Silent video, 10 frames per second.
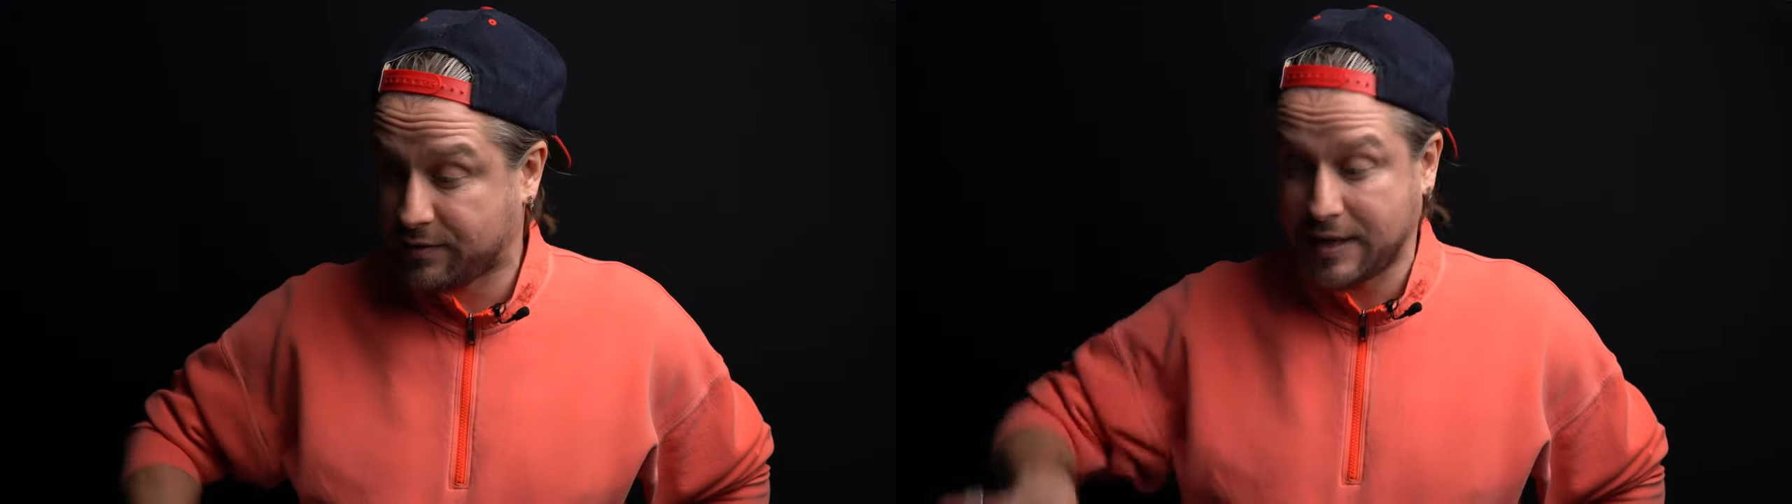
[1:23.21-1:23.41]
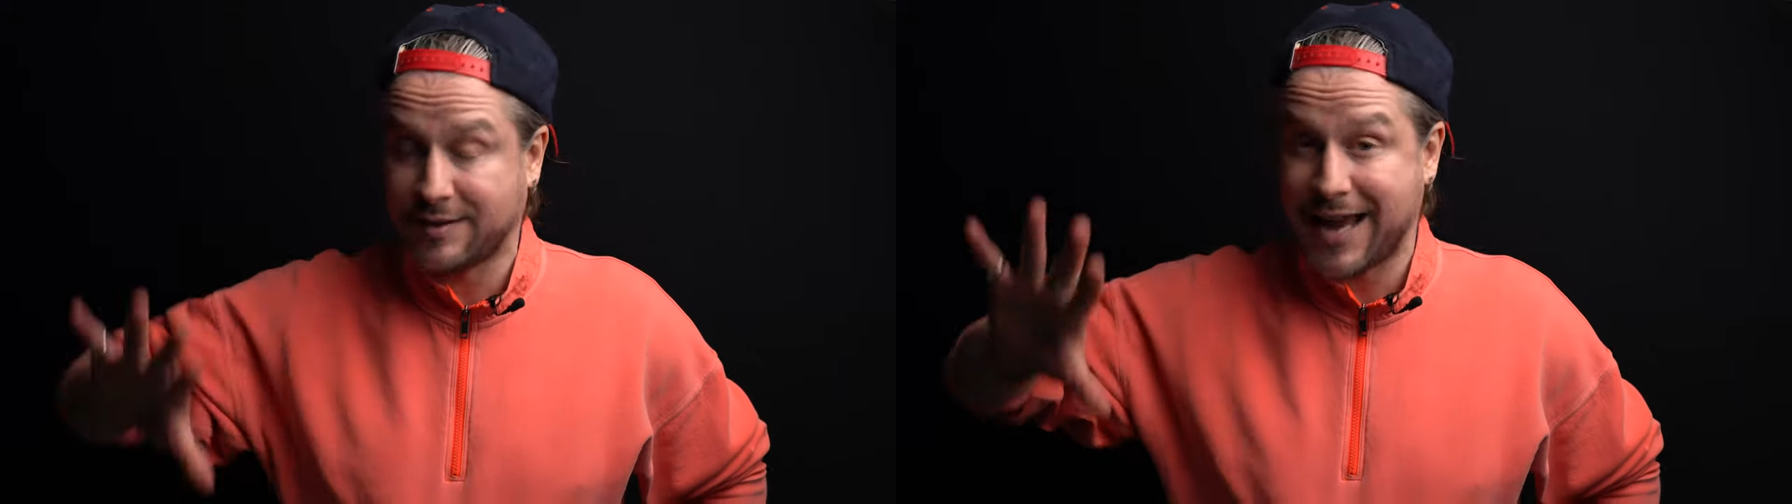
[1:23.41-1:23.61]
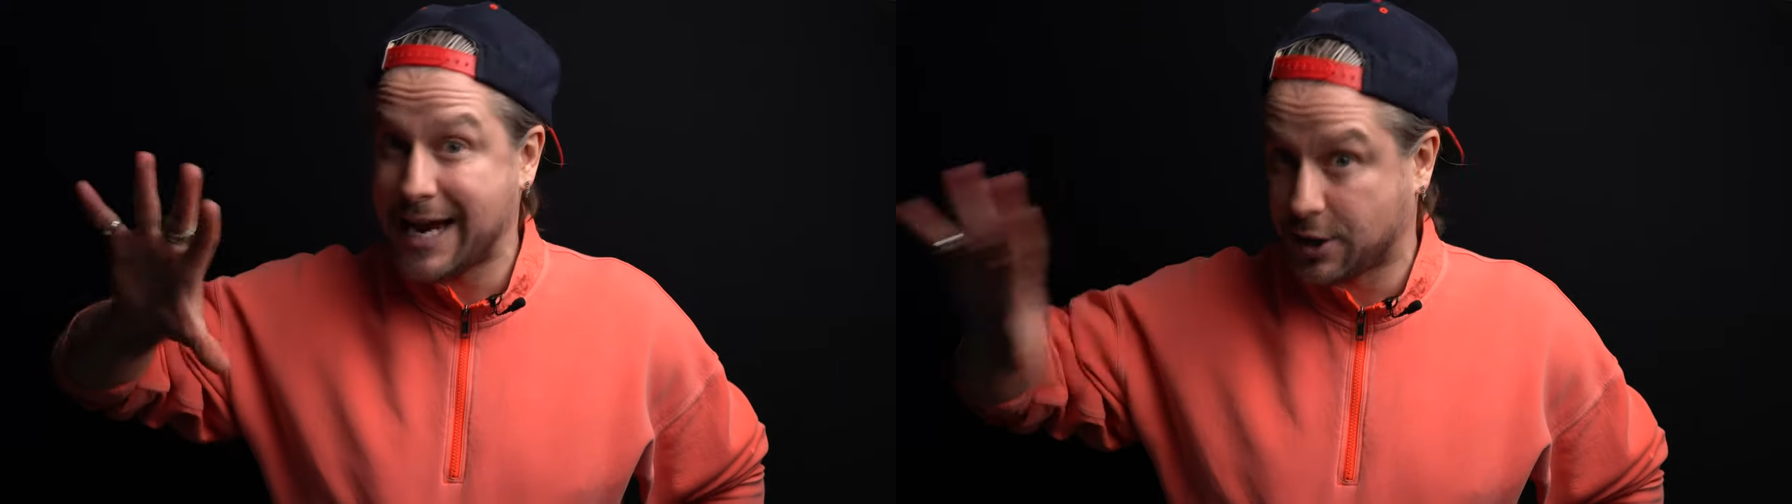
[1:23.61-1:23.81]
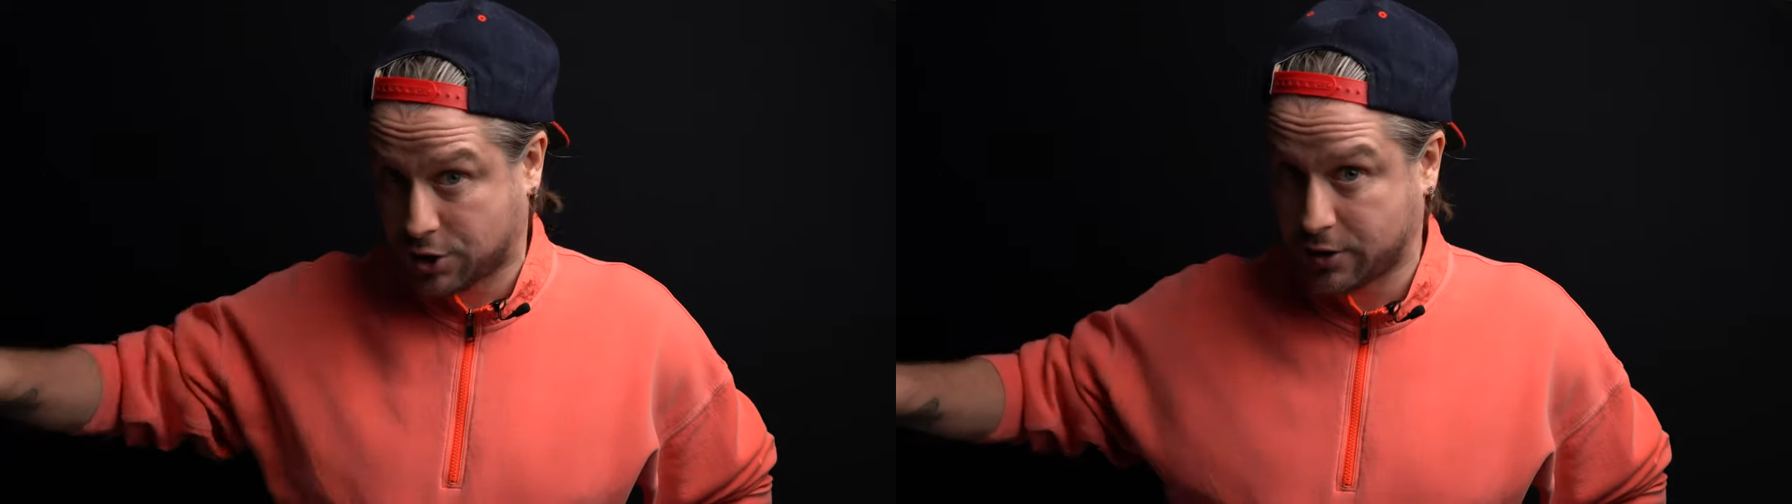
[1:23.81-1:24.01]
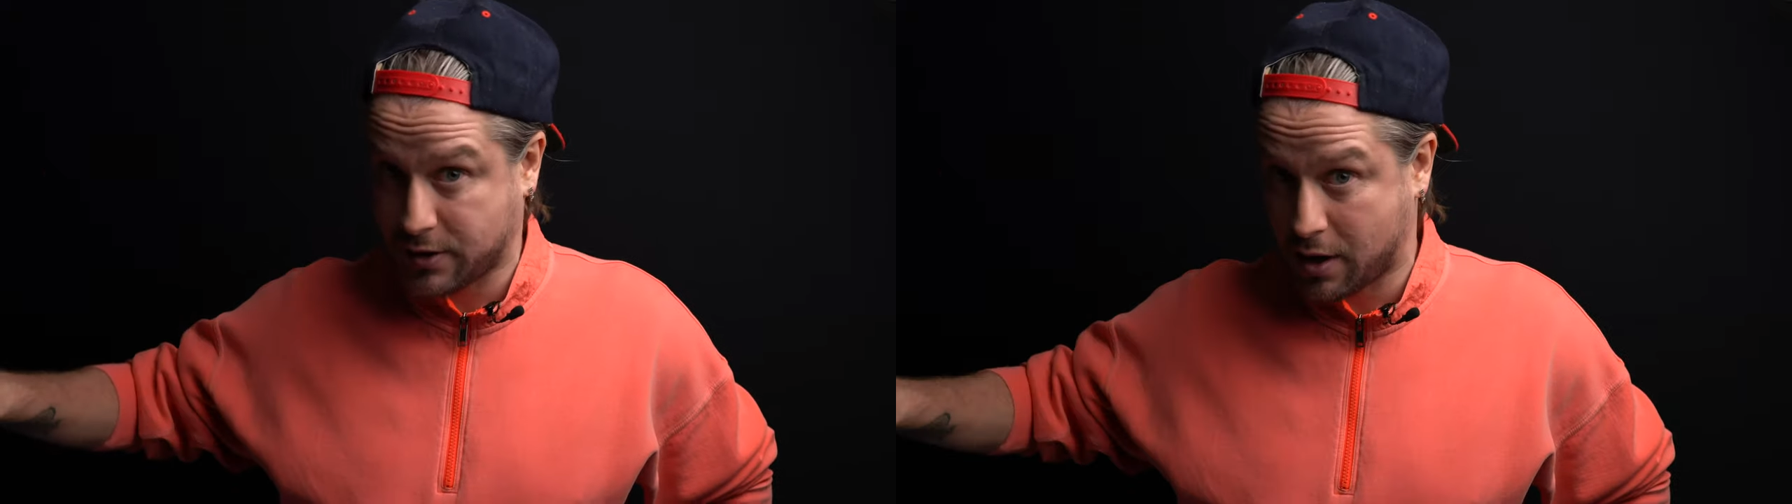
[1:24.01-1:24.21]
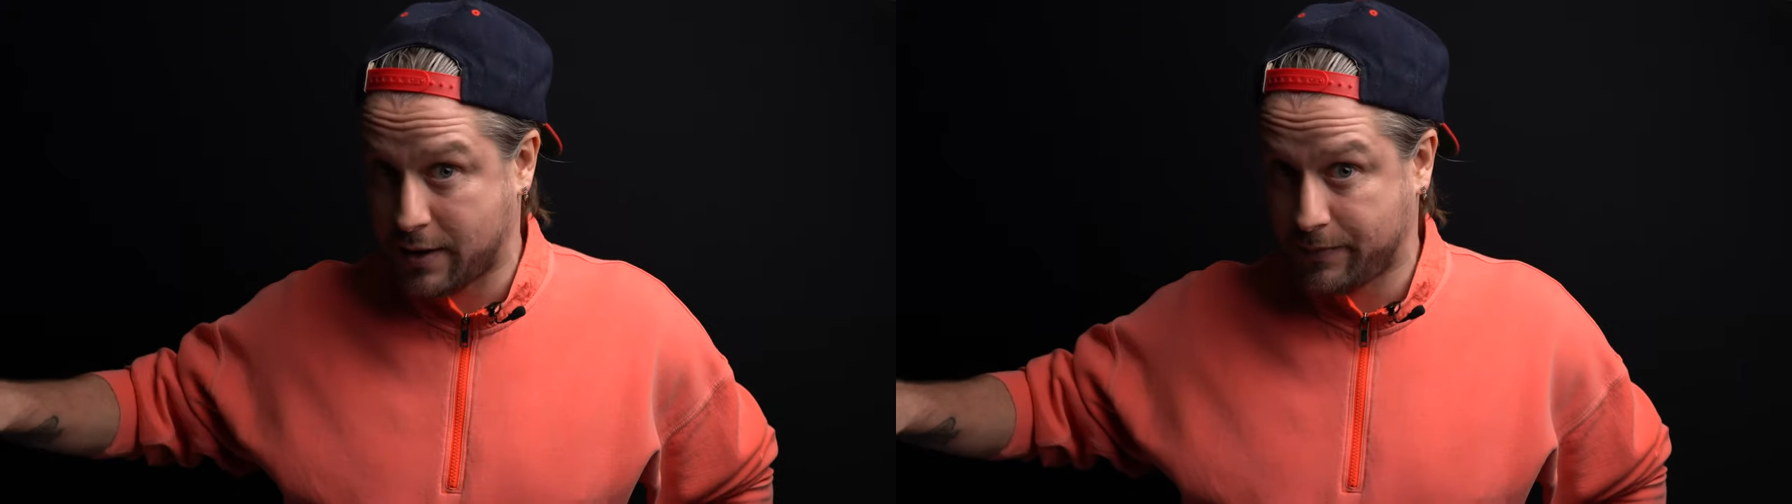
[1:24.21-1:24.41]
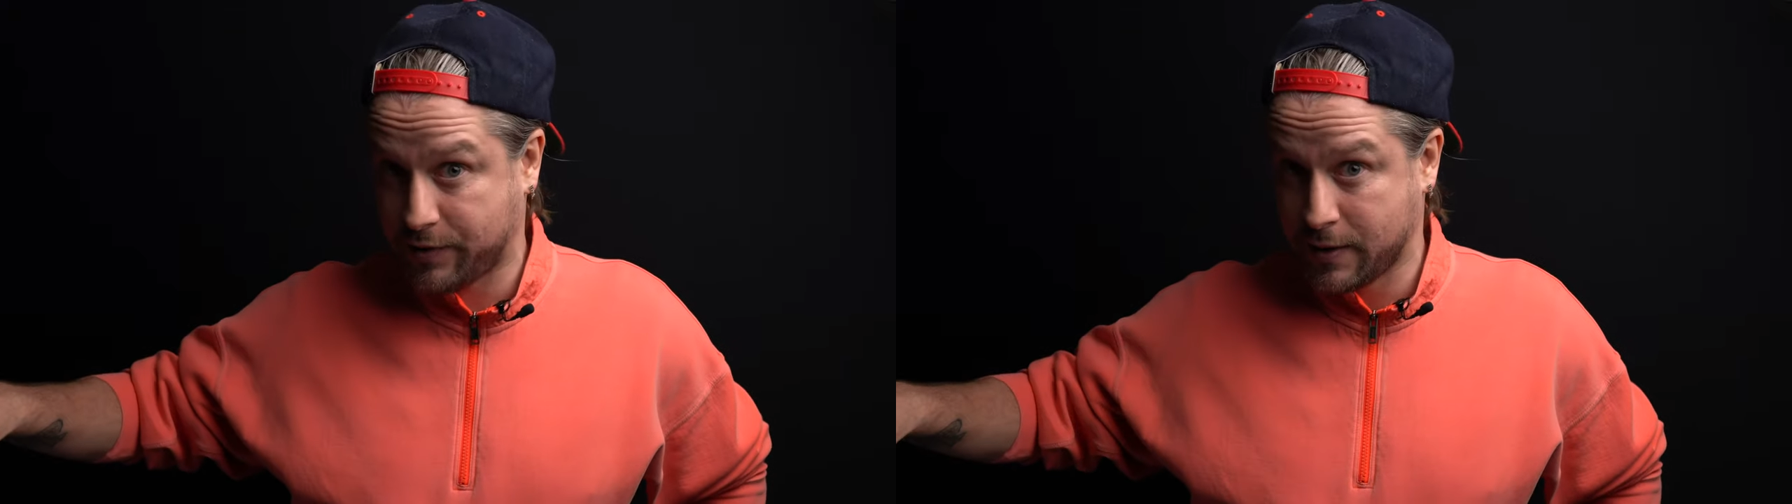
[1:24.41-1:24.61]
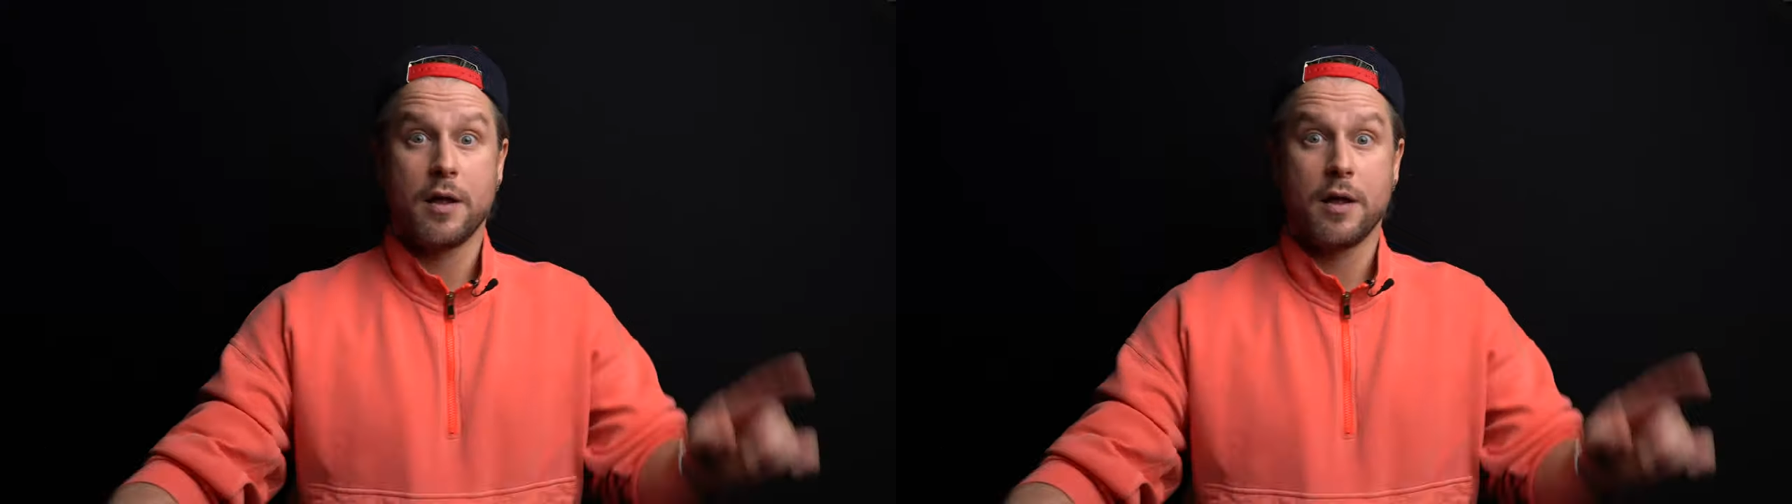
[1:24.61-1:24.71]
since ancient times.